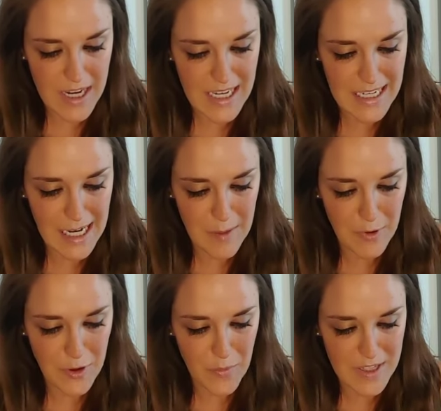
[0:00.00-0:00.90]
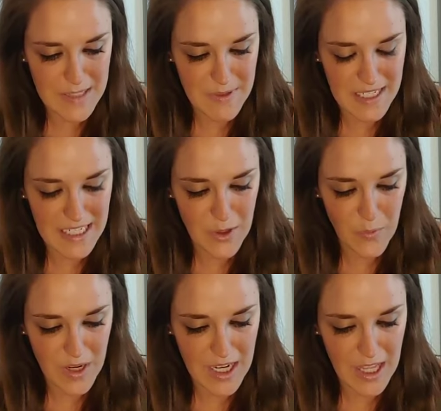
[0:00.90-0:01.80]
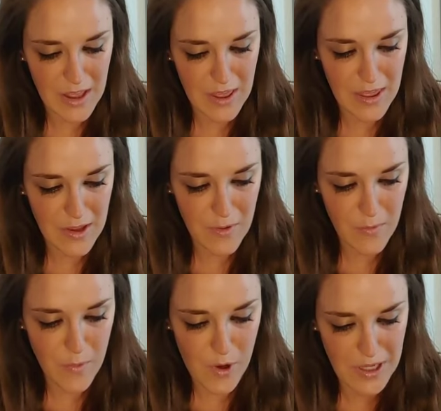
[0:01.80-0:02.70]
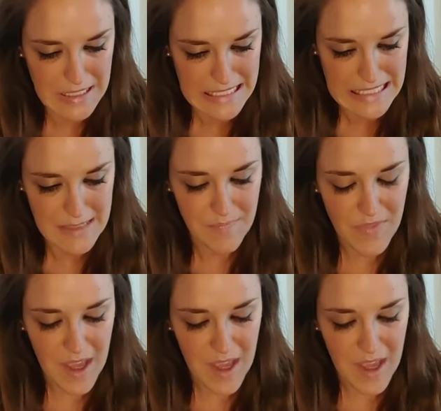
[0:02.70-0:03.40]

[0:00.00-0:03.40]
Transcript: enamored with spending a week in the woods.